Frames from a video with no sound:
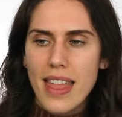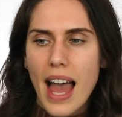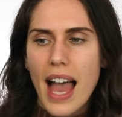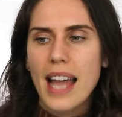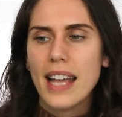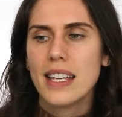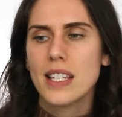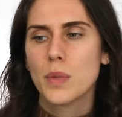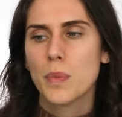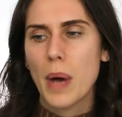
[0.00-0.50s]

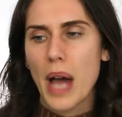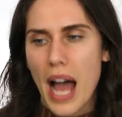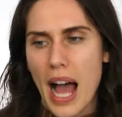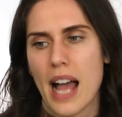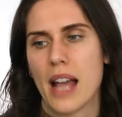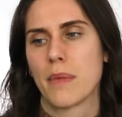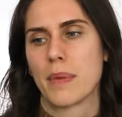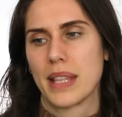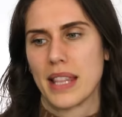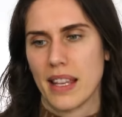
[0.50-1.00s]
That is what
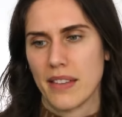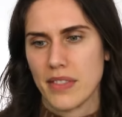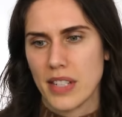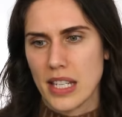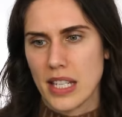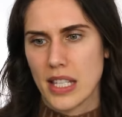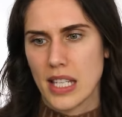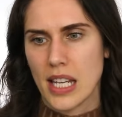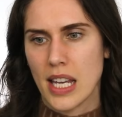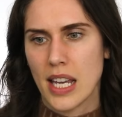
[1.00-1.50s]
I would love
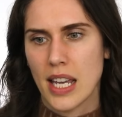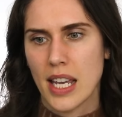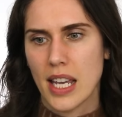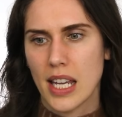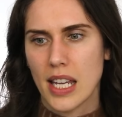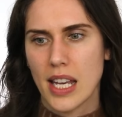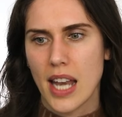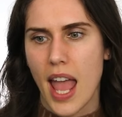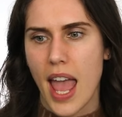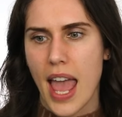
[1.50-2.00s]
to see
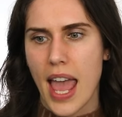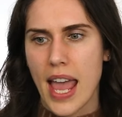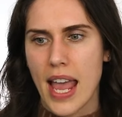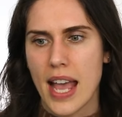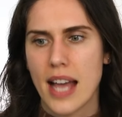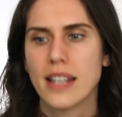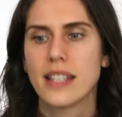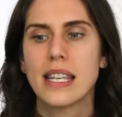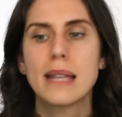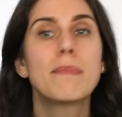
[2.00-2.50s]
in
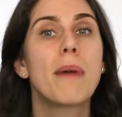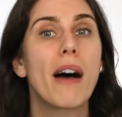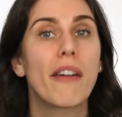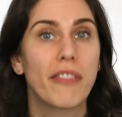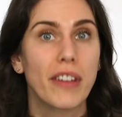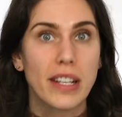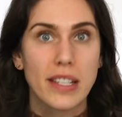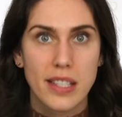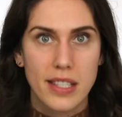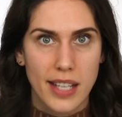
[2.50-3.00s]
a
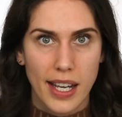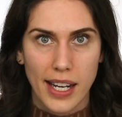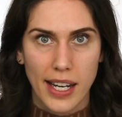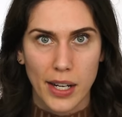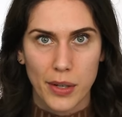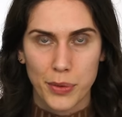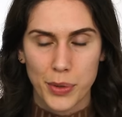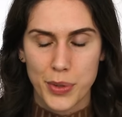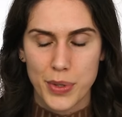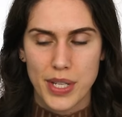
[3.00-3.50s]
depuffing
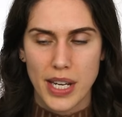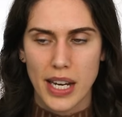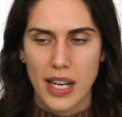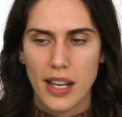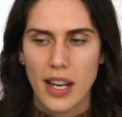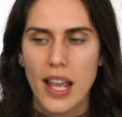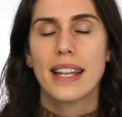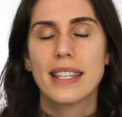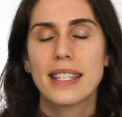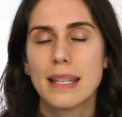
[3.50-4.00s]
skincare
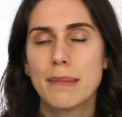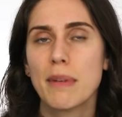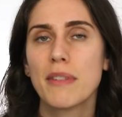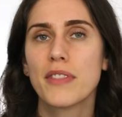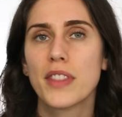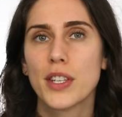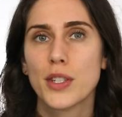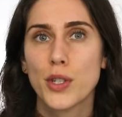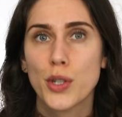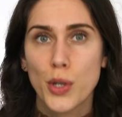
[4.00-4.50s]
routine. Now, some
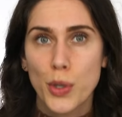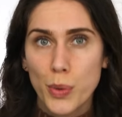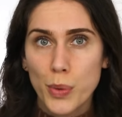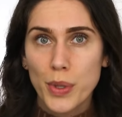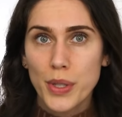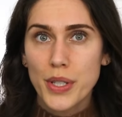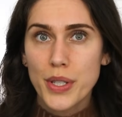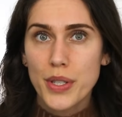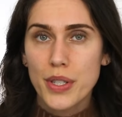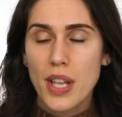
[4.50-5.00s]
of the
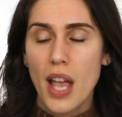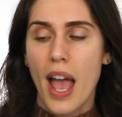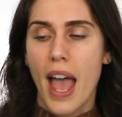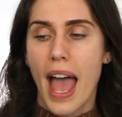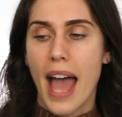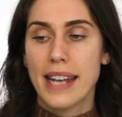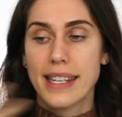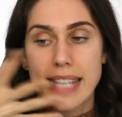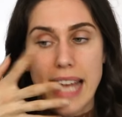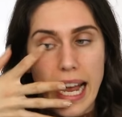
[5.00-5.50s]
tools
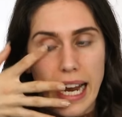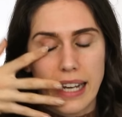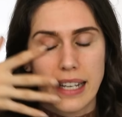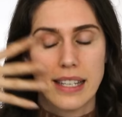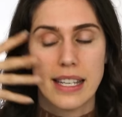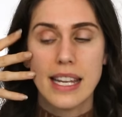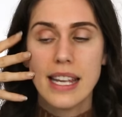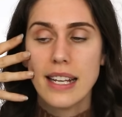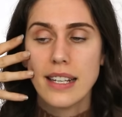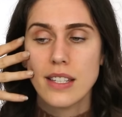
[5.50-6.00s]
and
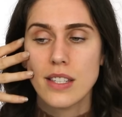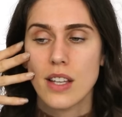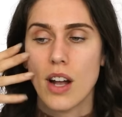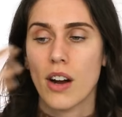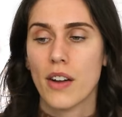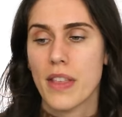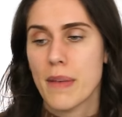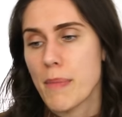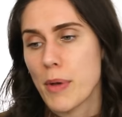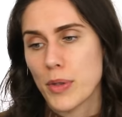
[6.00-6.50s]
techniques
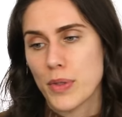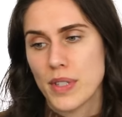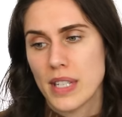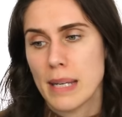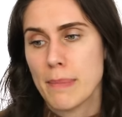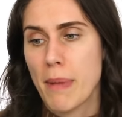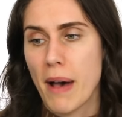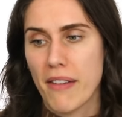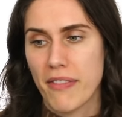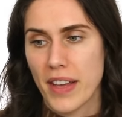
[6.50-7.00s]
are the most
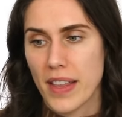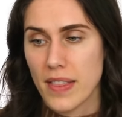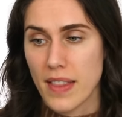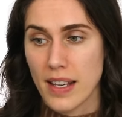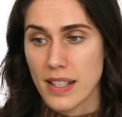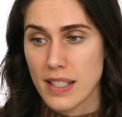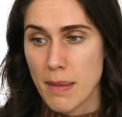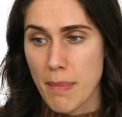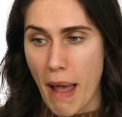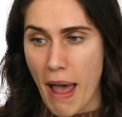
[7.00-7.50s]
depuffing
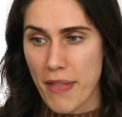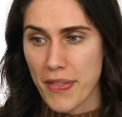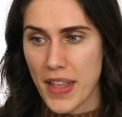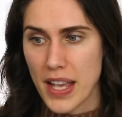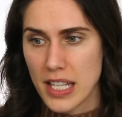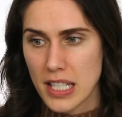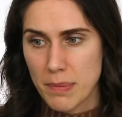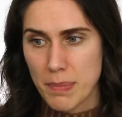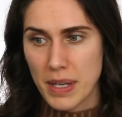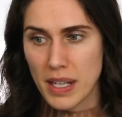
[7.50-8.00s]
things about
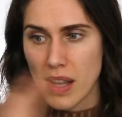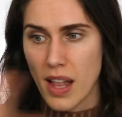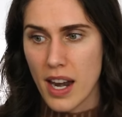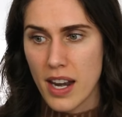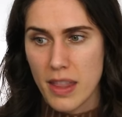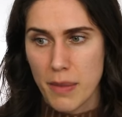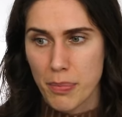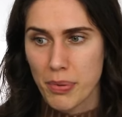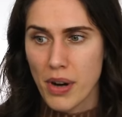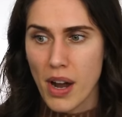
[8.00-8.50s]
this, but a lot
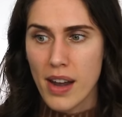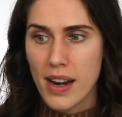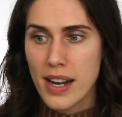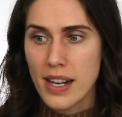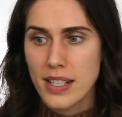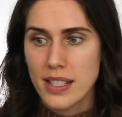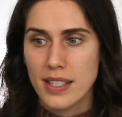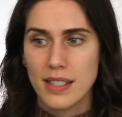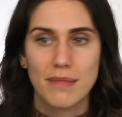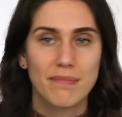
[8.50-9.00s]
of the
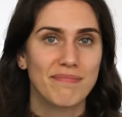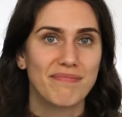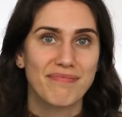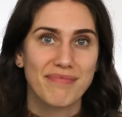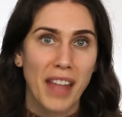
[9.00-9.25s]
products,